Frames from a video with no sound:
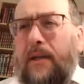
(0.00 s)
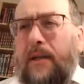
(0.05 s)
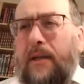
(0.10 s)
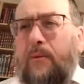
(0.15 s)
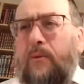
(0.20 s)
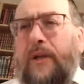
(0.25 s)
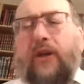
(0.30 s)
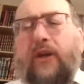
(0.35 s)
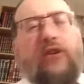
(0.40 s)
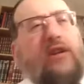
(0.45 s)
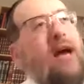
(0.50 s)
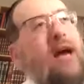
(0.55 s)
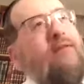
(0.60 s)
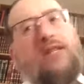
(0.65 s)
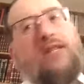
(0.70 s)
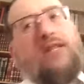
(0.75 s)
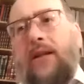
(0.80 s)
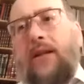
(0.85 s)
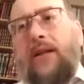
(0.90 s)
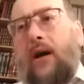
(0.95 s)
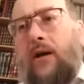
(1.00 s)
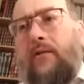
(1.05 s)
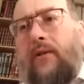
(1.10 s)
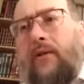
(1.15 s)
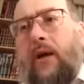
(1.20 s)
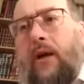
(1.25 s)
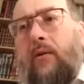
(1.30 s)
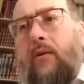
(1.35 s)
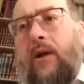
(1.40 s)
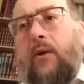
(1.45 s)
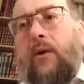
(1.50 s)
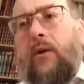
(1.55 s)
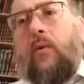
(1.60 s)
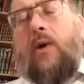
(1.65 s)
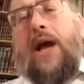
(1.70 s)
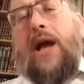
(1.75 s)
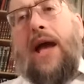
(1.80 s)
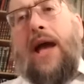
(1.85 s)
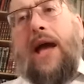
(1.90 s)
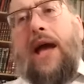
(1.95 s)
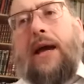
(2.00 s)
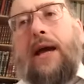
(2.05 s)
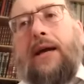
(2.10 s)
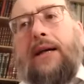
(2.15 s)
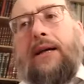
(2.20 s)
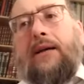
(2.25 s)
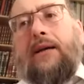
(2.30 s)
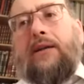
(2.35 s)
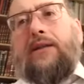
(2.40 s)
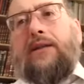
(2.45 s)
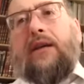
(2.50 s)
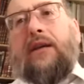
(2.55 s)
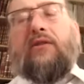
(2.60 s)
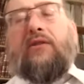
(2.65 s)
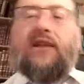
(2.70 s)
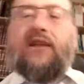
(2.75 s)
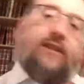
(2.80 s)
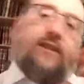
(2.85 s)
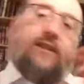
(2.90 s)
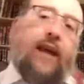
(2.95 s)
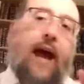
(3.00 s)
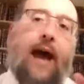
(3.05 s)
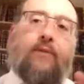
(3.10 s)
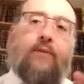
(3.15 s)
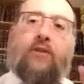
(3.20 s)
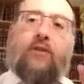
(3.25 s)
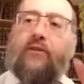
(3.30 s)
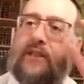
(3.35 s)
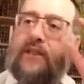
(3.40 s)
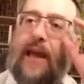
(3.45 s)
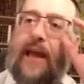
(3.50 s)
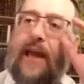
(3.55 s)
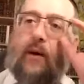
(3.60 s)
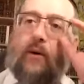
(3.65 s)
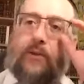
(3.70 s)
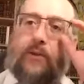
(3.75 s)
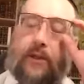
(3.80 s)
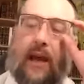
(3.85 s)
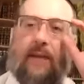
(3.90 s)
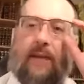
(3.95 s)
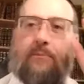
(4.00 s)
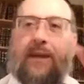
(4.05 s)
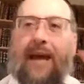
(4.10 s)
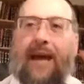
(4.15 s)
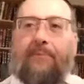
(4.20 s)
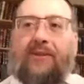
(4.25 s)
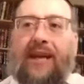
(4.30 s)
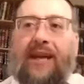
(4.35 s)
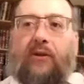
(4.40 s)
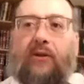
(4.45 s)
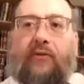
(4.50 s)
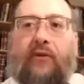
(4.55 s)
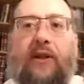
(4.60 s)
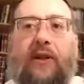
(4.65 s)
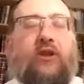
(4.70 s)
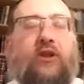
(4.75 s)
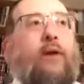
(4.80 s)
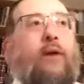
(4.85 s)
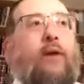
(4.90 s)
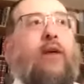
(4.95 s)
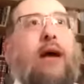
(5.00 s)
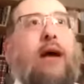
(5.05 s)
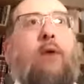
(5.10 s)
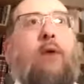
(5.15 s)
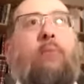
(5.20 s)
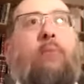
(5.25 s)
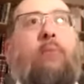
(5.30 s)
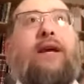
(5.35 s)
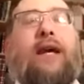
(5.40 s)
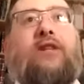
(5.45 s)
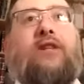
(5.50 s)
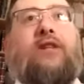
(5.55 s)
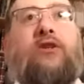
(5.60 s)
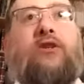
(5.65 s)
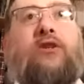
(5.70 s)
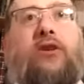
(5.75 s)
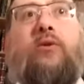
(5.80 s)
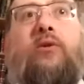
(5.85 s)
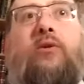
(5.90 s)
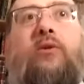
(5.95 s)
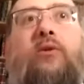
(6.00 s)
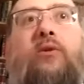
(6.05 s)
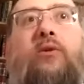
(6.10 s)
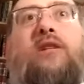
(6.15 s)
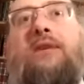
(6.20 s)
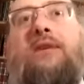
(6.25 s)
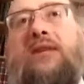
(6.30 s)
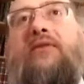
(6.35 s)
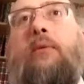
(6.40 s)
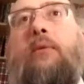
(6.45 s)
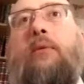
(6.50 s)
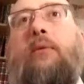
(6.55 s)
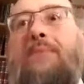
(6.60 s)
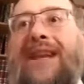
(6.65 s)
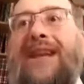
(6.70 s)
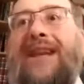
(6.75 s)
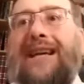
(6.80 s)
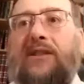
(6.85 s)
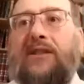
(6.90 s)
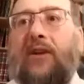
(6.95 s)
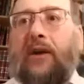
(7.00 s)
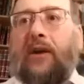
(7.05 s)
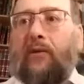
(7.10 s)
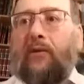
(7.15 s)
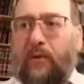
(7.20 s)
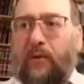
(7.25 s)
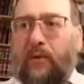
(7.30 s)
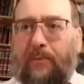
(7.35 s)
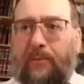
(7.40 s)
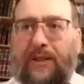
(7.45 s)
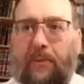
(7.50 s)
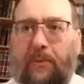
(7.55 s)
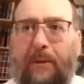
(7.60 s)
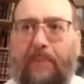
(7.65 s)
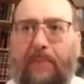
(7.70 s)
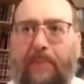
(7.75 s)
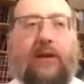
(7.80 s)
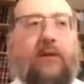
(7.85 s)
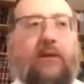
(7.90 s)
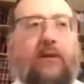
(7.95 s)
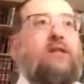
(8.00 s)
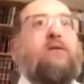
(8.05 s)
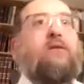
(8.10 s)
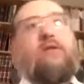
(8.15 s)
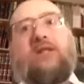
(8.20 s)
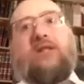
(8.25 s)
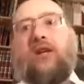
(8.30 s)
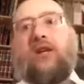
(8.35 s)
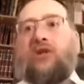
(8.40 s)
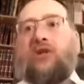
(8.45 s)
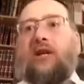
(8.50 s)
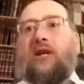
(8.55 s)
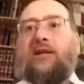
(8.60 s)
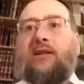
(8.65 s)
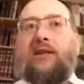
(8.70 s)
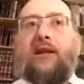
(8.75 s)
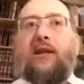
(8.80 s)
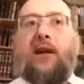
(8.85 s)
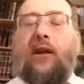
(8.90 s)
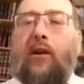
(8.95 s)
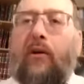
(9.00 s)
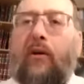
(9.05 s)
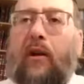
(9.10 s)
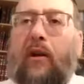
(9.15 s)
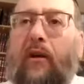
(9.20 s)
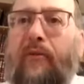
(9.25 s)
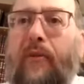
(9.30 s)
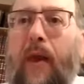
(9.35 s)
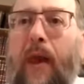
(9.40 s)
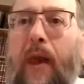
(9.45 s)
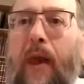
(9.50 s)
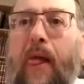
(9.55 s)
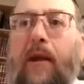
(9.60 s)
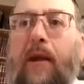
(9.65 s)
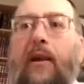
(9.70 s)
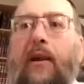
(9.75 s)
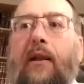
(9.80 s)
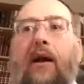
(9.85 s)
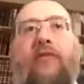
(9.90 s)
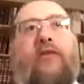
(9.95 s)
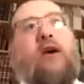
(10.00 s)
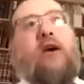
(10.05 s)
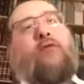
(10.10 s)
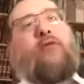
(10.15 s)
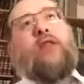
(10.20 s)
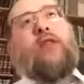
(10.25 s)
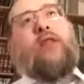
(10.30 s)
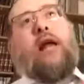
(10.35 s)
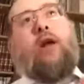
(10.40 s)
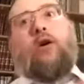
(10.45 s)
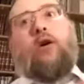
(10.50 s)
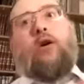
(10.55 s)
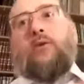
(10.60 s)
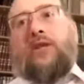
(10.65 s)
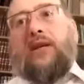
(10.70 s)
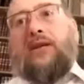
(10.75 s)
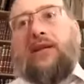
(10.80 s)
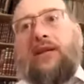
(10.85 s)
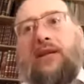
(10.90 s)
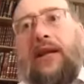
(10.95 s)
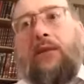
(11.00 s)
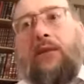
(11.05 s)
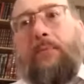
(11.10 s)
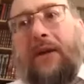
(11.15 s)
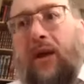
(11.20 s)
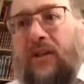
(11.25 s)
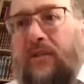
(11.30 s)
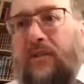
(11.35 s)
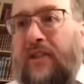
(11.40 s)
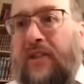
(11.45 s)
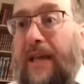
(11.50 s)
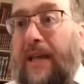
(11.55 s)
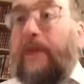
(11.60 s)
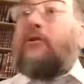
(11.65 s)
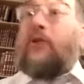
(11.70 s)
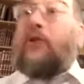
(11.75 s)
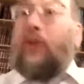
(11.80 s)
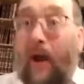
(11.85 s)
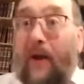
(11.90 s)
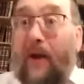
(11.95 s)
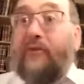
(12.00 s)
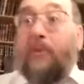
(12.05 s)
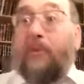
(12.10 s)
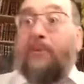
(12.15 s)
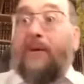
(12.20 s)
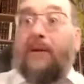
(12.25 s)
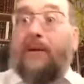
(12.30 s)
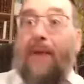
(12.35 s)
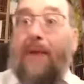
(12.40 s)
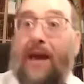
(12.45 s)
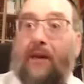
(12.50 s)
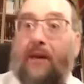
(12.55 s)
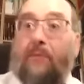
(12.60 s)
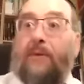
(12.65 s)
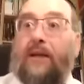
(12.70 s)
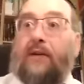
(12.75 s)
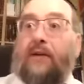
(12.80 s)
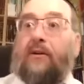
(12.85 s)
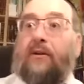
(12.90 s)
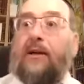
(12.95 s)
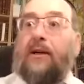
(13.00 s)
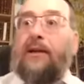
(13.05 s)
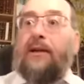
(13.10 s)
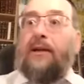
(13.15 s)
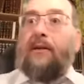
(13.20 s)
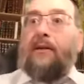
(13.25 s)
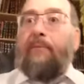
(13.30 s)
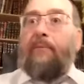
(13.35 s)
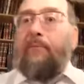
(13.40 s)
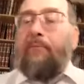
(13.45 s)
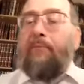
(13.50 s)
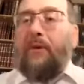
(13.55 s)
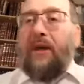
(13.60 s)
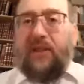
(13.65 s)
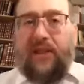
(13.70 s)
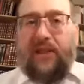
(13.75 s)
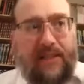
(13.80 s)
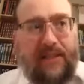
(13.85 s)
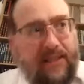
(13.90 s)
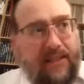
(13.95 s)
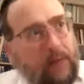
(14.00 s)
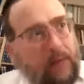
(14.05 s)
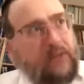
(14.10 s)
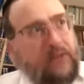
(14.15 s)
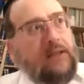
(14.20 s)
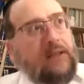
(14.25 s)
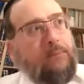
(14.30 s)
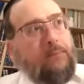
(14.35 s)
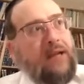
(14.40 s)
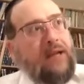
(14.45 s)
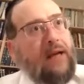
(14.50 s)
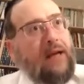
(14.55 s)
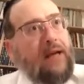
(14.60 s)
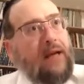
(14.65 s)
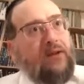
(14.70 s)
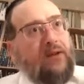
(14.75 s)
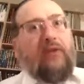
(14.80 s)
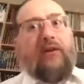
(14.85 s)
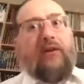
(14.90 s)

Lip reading: we could have a scenario where there is out of a doubt, I'm doubtful as to whether I'm obligated to do this mitzvah min haTorah, we're talking about a biblical mitzvah such as lulav, and therefore the halacha would dictate, because of the doubt, you have to be machmir, because it's a doubt in a min haTorah,